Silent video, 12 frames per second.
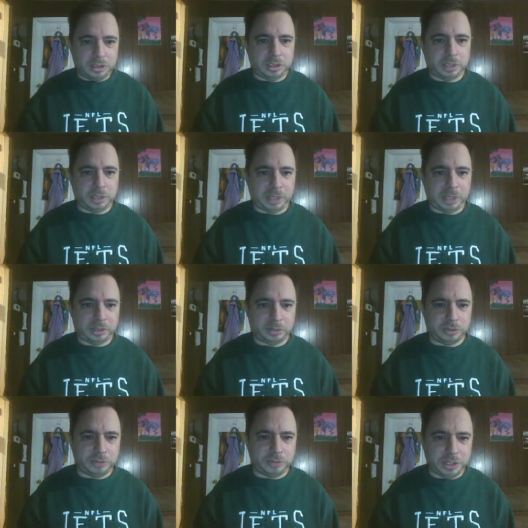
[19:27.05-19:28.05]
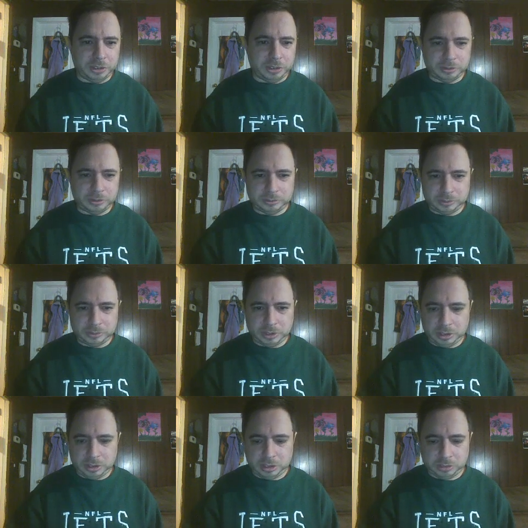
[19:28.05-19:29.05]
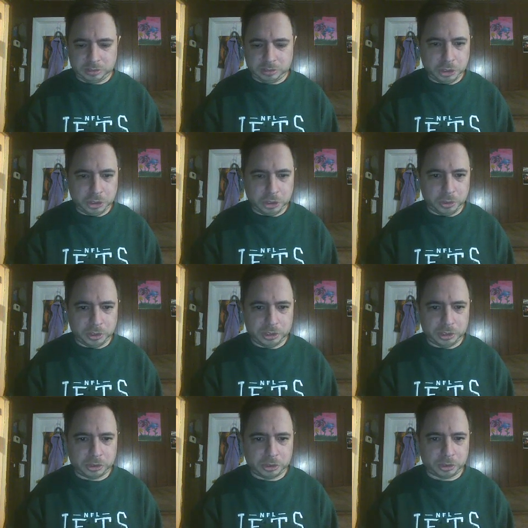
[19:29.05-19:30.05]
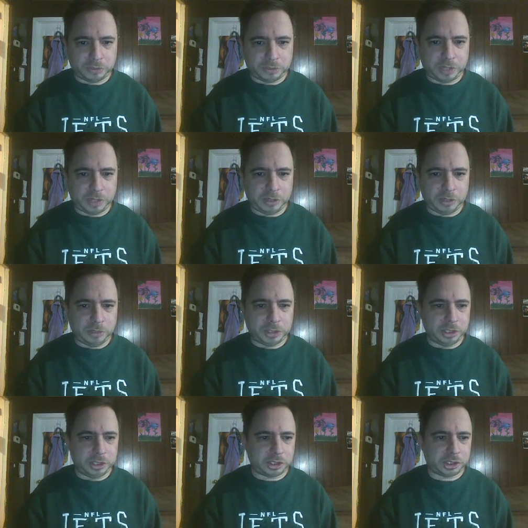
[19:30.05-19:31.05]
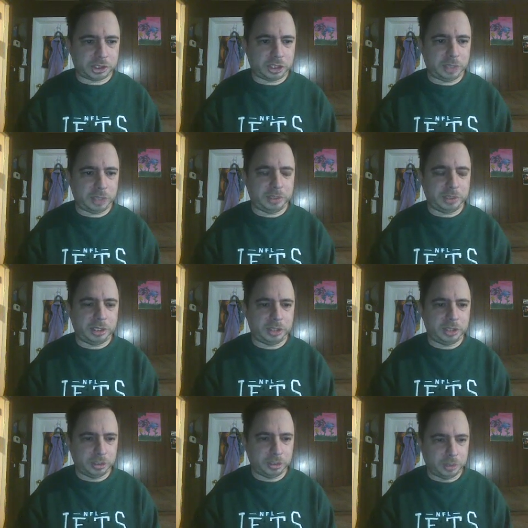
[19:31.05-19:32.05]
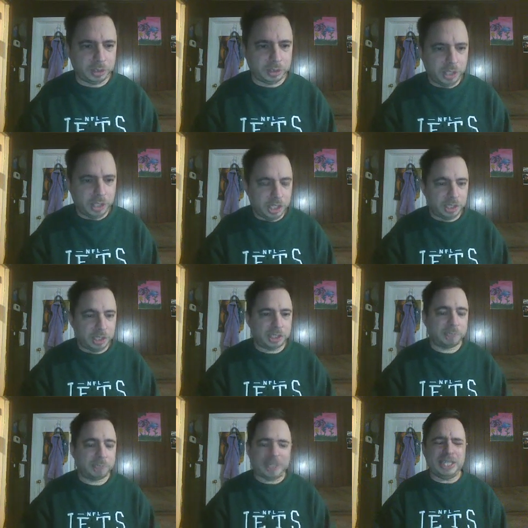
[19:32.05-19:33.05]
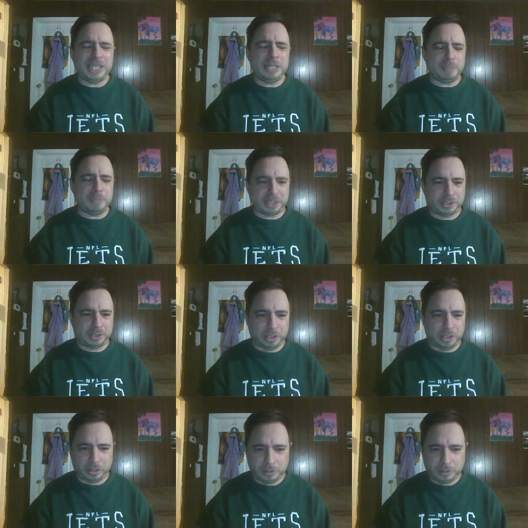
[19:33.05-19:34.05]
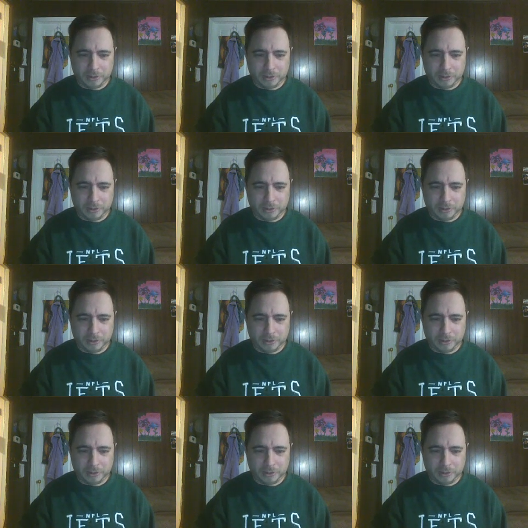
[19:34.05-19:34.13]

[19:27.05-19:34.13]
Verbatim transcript: Uh, they get back to their feet uh, Jordynne starts to fire up. She hits a slam and then another one and then a spine buster